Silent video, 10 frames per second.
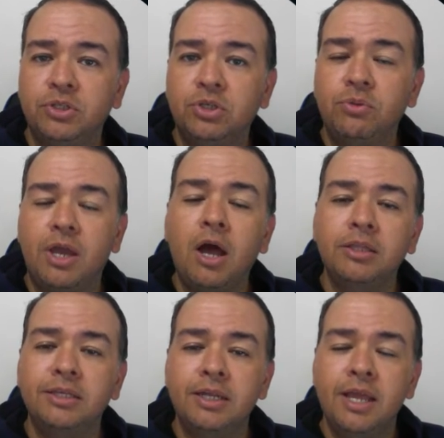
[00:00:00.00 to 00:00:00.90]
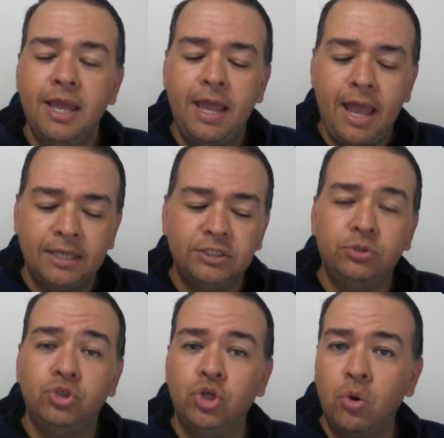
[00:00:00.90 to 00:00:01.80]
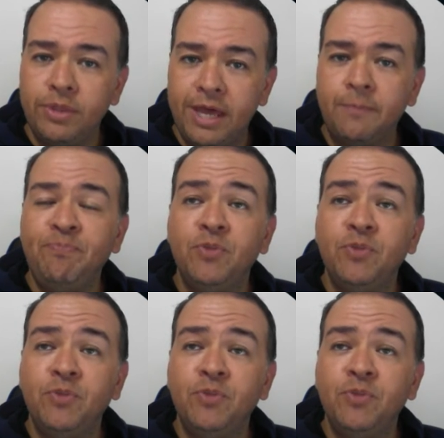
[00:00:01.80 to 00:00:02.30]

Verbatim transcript: So the content has to show that.